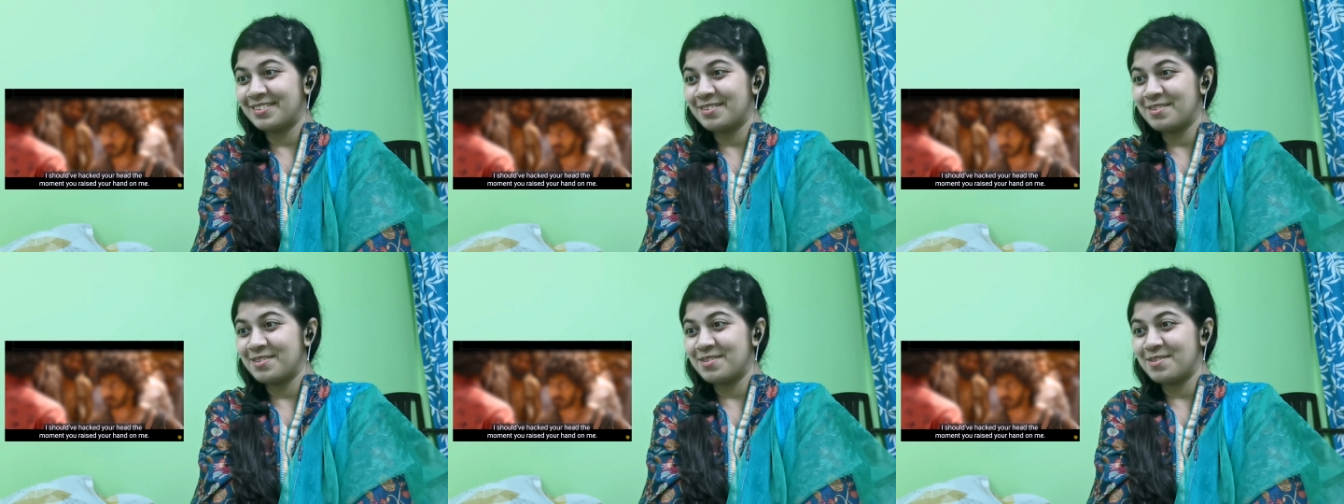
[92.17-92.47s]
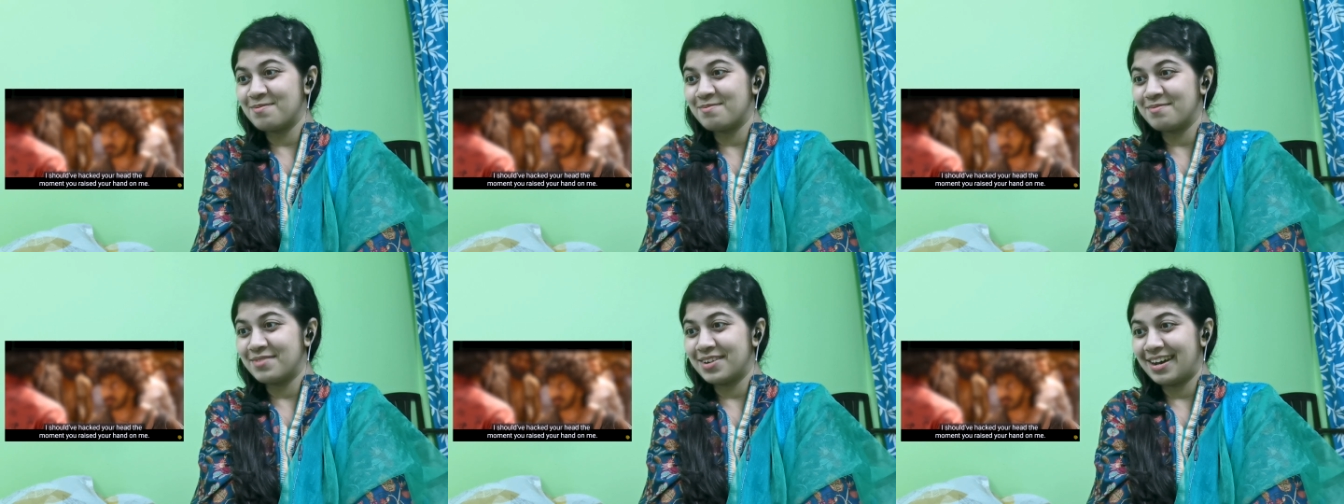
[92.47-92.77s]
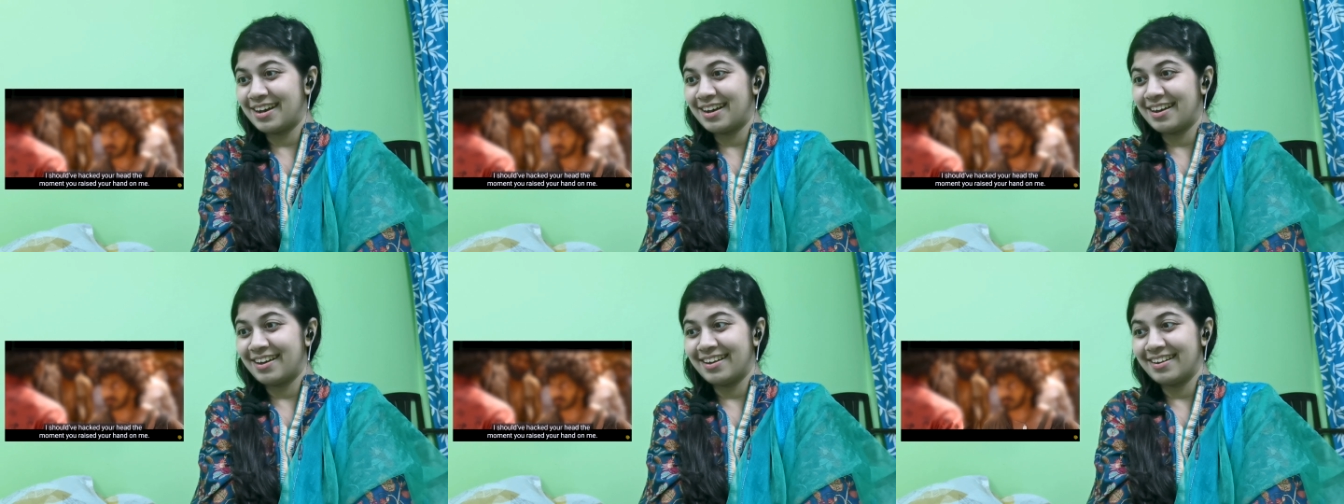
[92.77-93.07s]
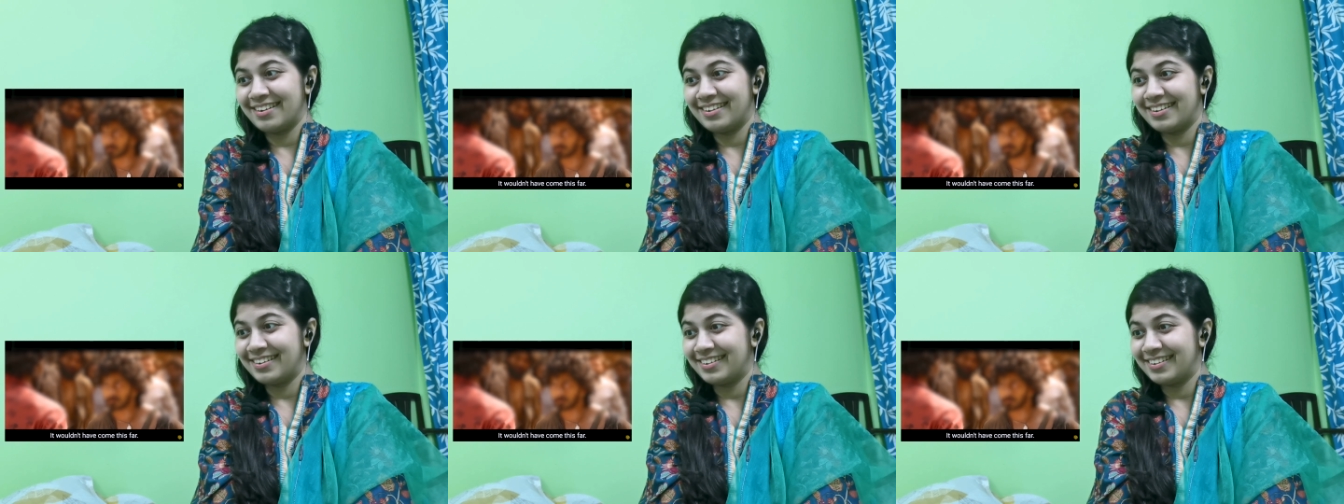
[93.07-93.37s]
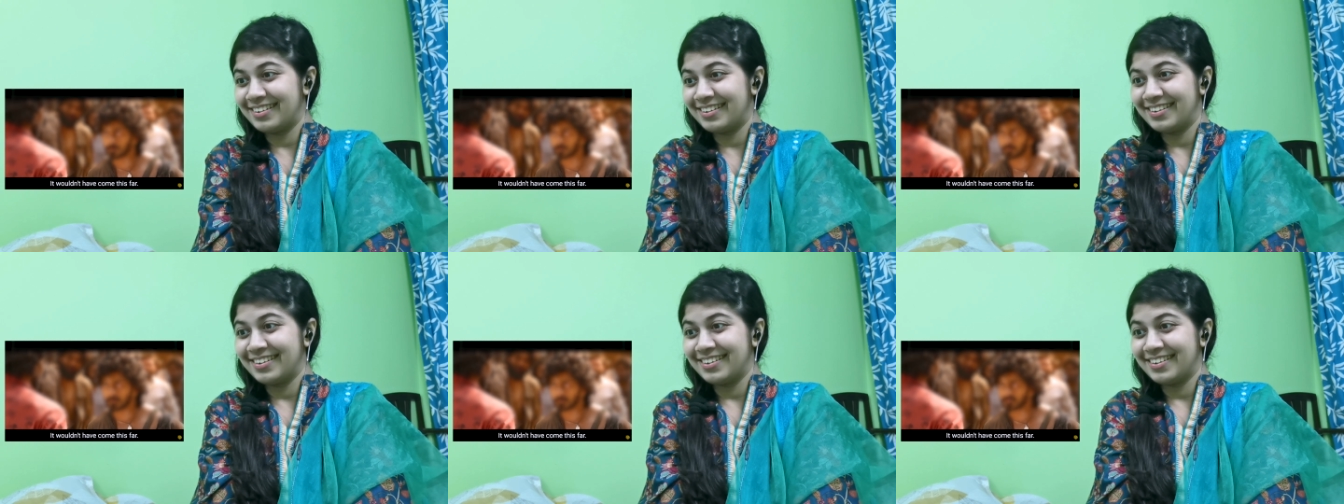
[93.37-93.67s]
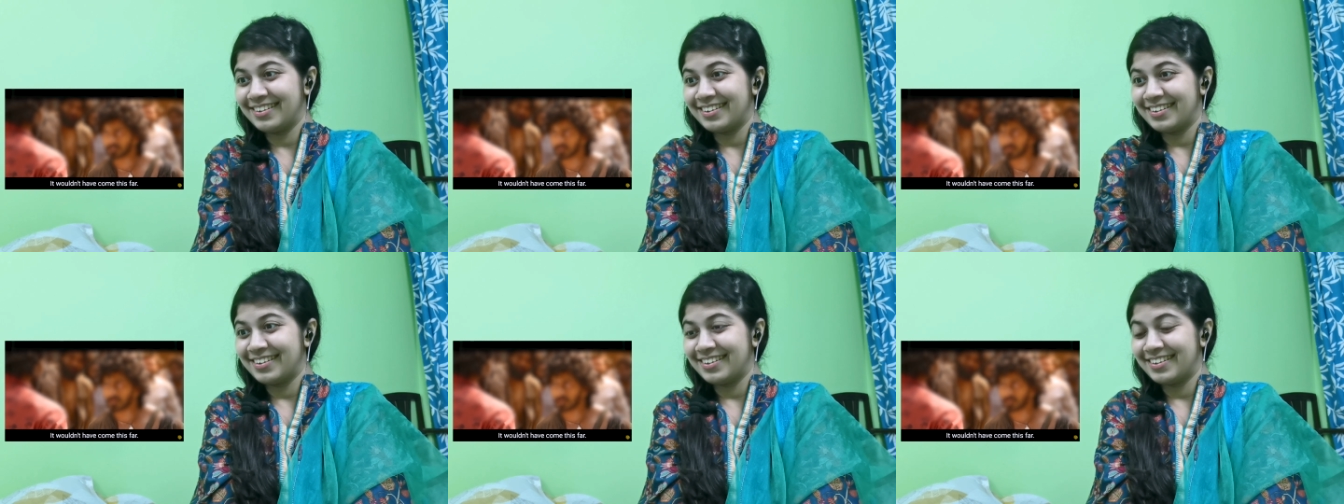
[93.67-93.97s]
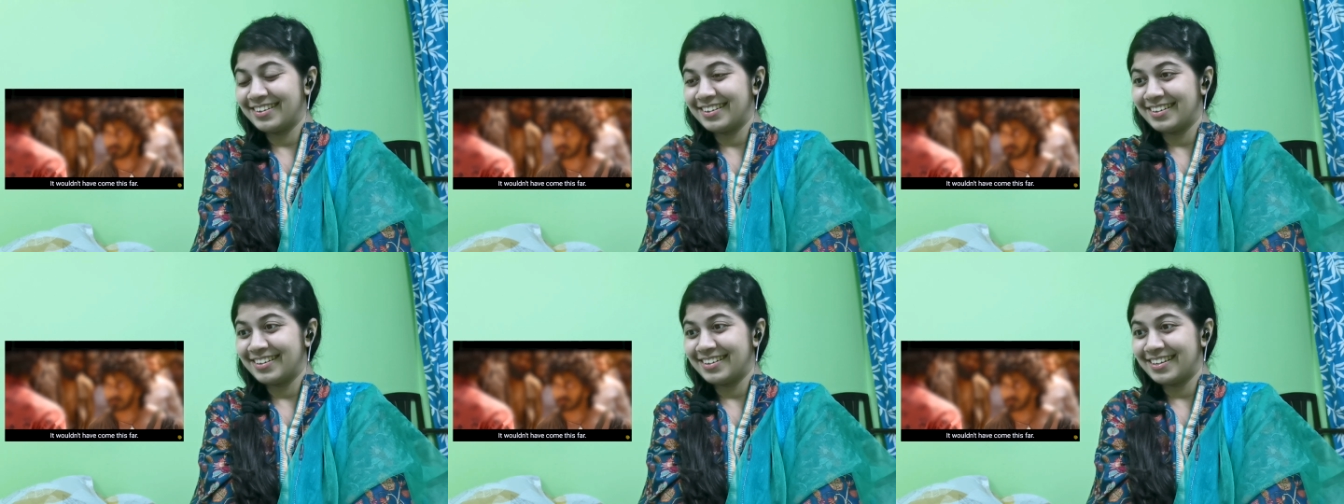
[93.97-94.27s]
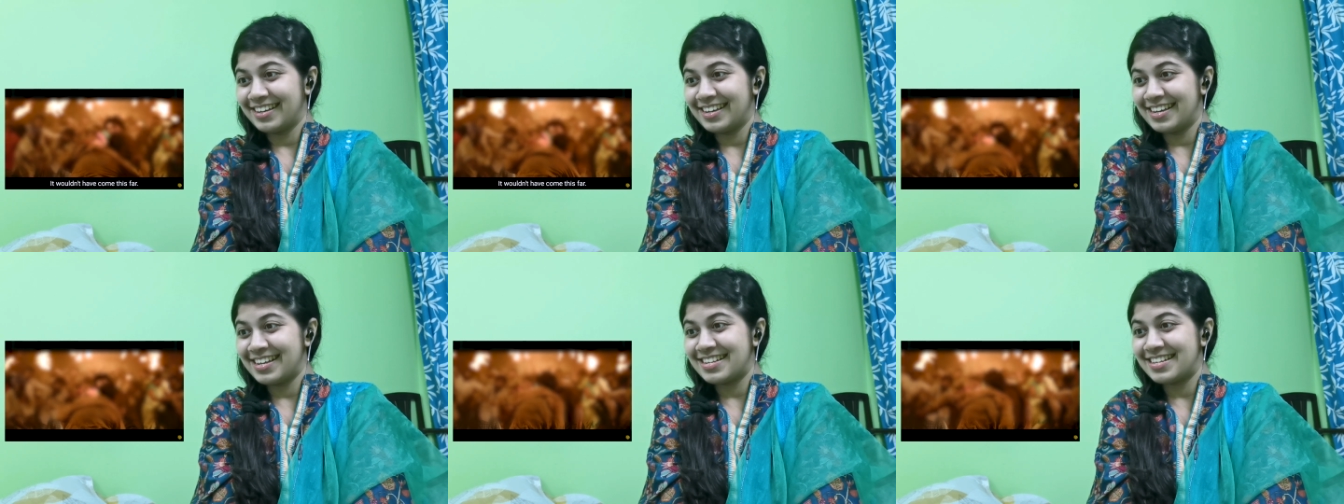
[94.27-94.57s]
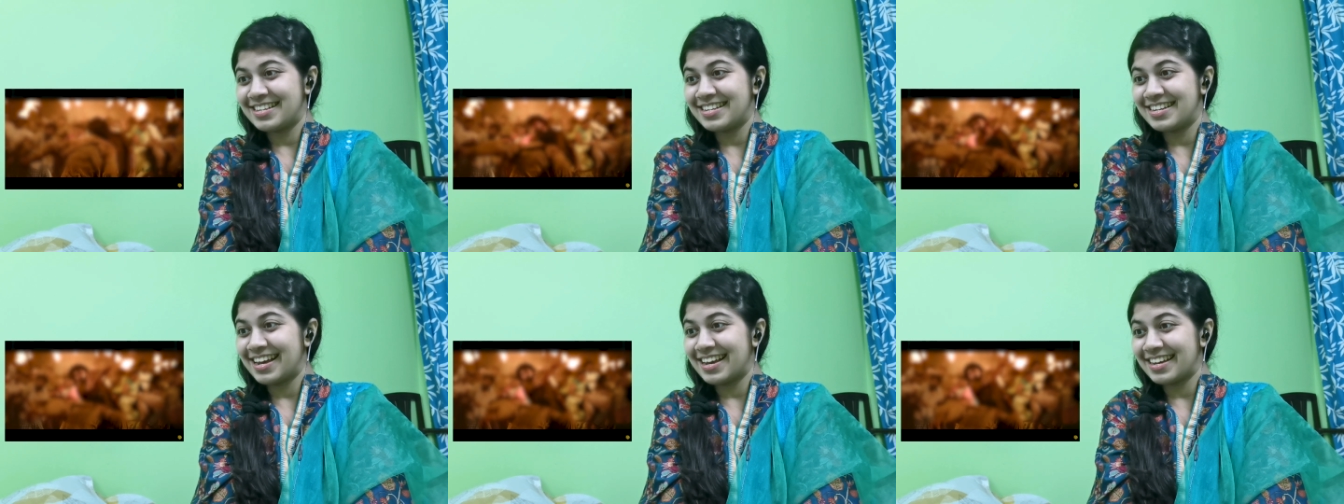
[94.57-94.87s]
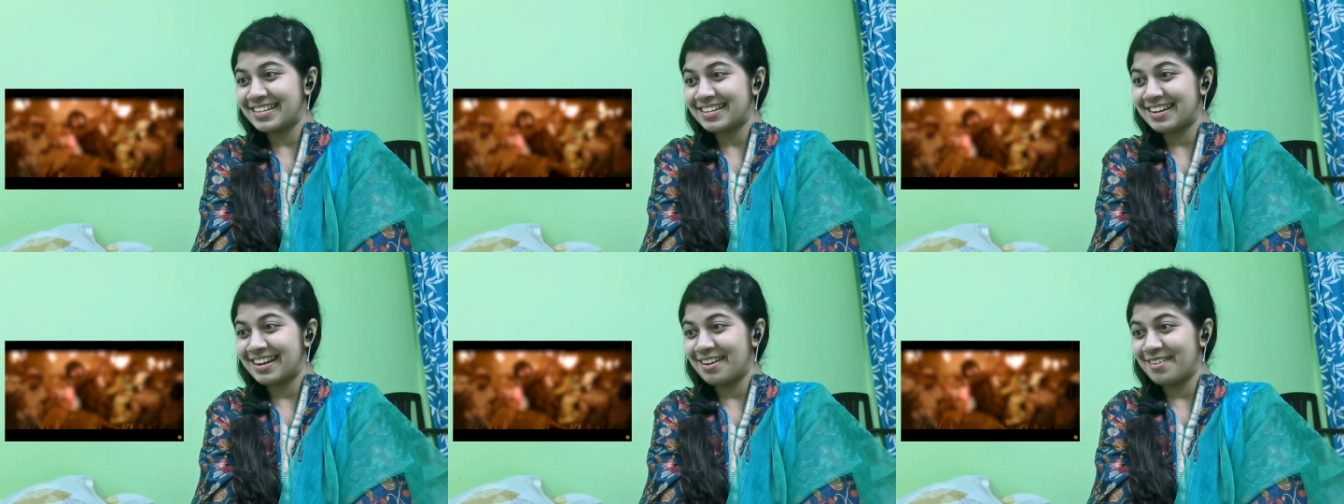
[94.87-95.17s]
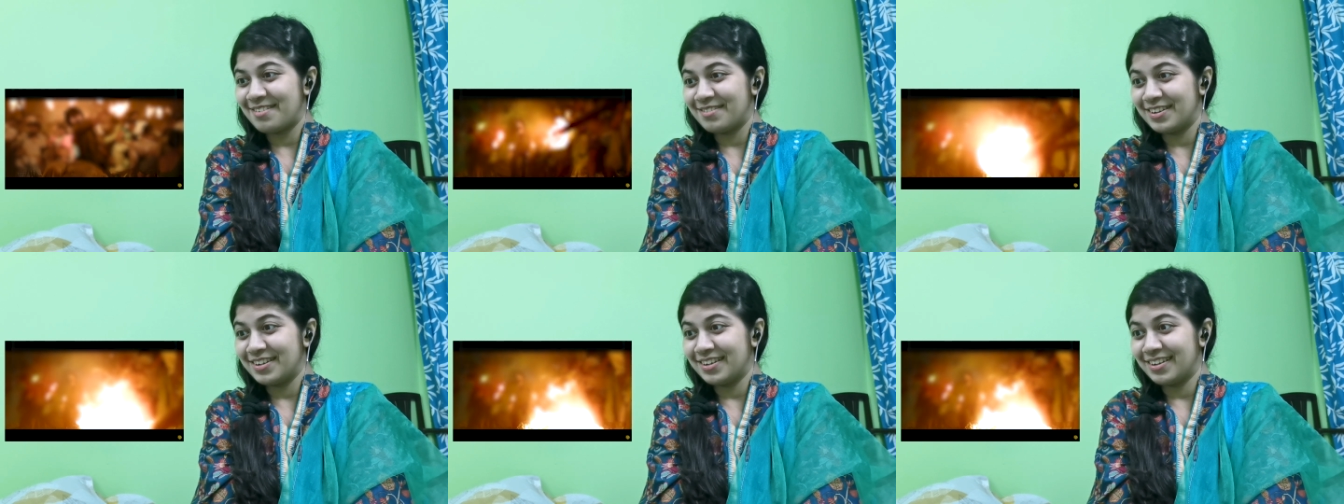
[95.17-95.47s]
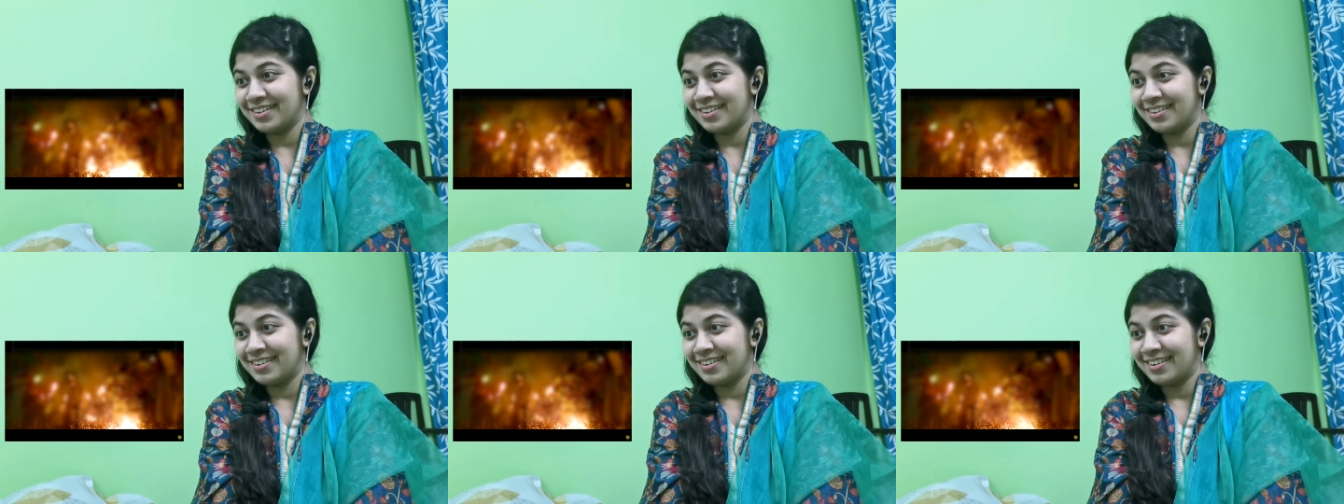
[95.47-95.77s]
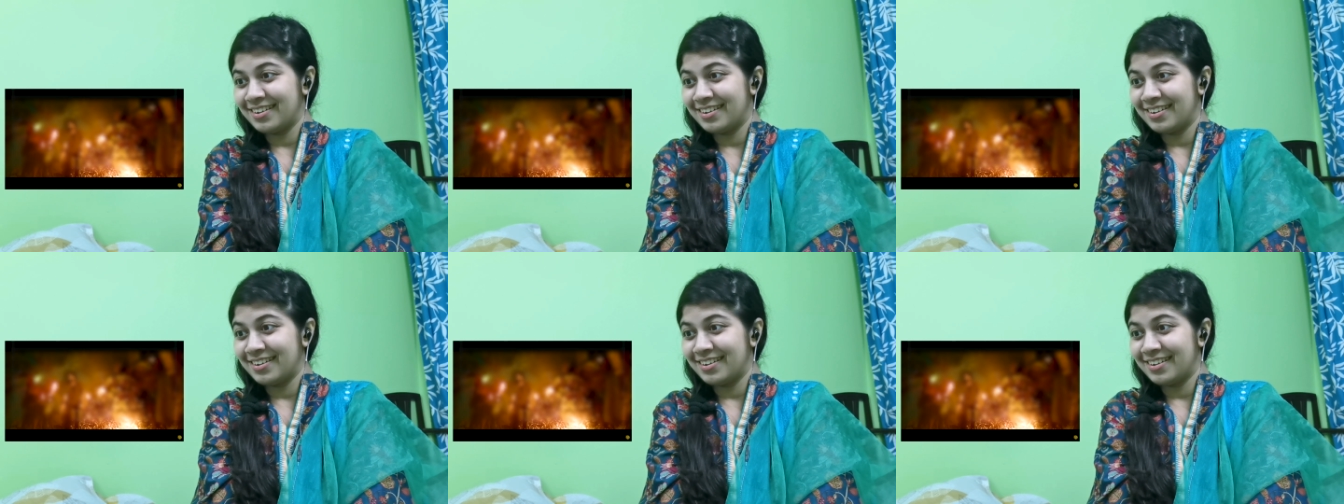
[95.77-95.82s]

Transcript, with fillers: Oh man. It's next level.